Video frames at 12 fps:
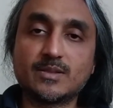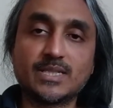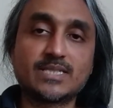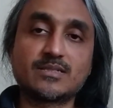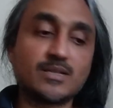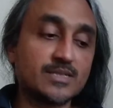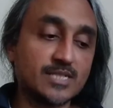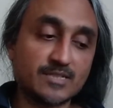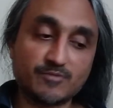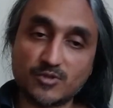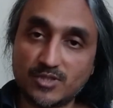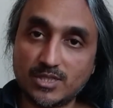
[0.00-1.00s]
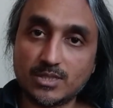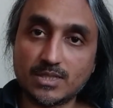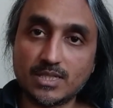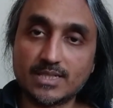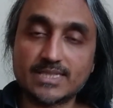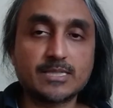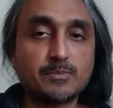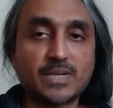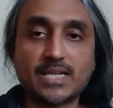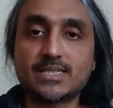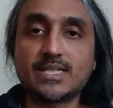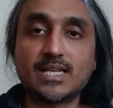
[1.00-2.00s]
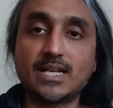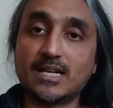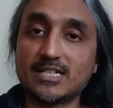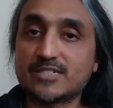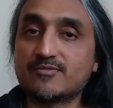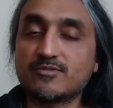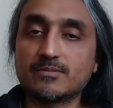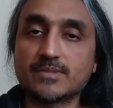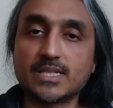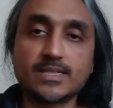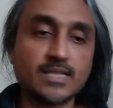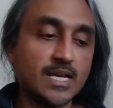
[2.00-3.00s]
It's not just for theory, it is a practical art form, right?